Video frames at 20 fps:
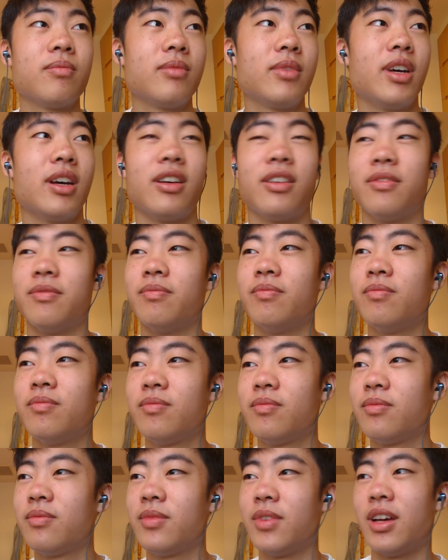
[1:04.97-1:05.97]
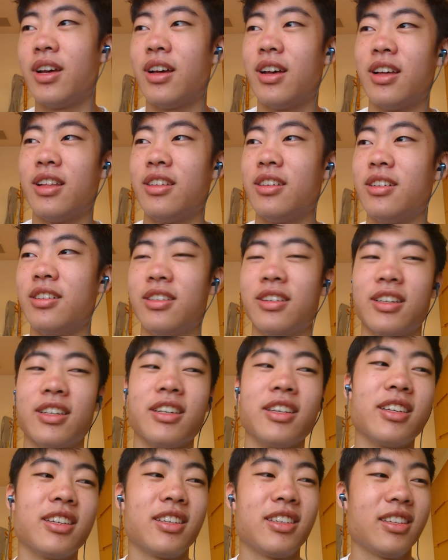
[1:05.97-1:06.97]
um, other
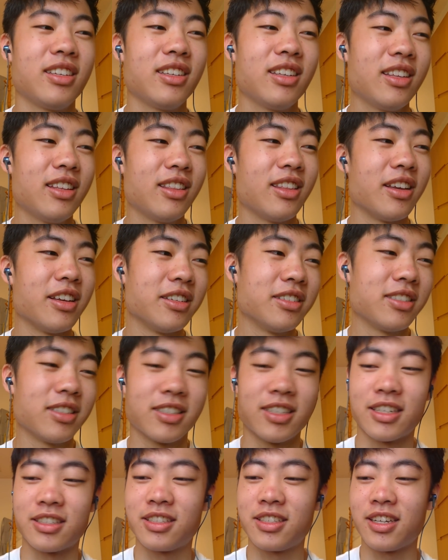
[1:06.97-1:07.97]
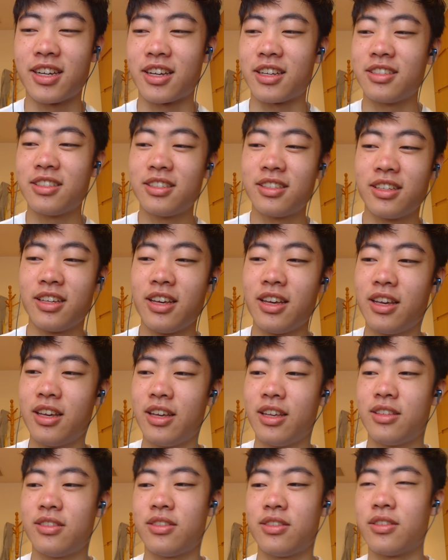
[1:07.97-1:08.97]
like things such as chess.
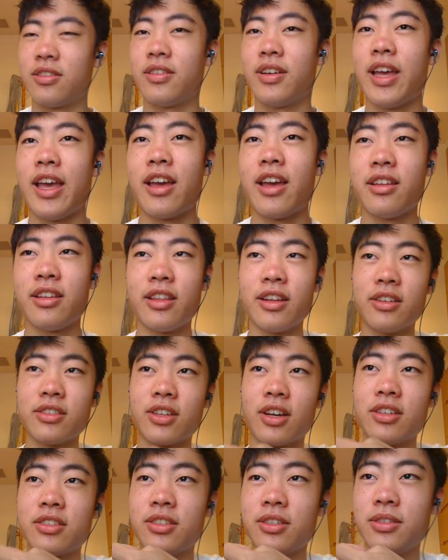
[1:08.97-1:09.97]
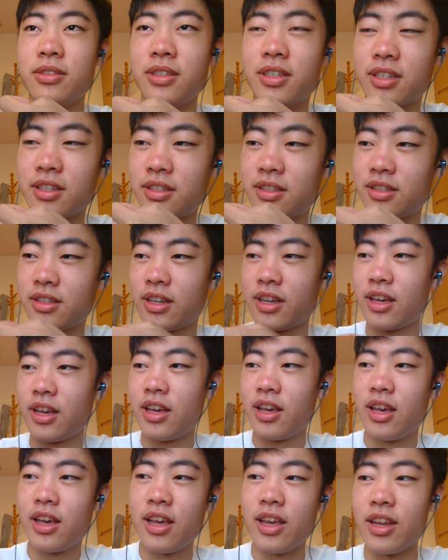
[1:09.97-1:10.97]
So, and there's also this yeah.
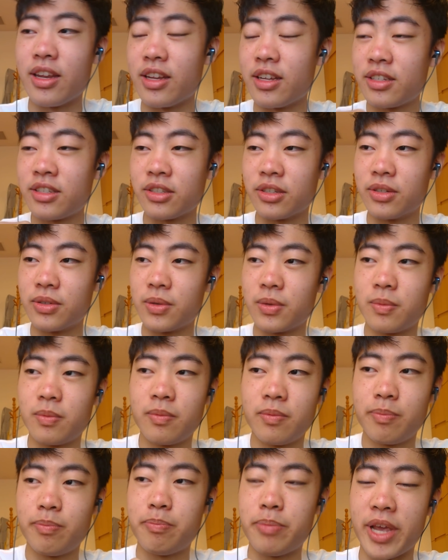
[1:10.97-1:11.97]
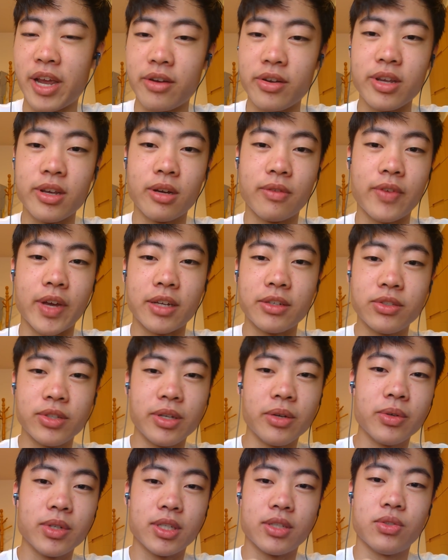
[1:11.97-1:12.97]
initial barrier of
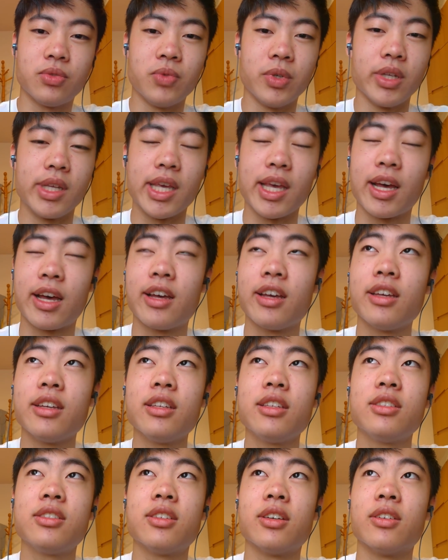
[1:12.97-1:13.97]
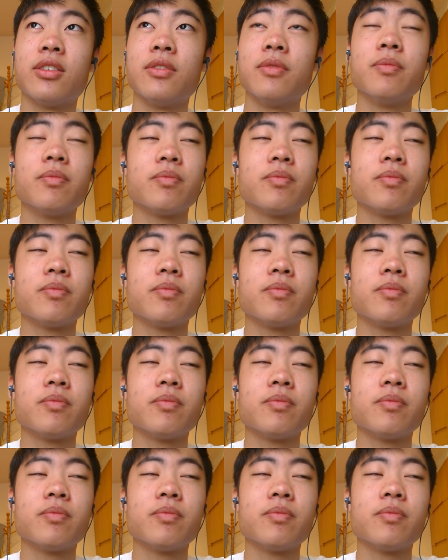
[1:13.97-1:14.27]
entry, which is really high. So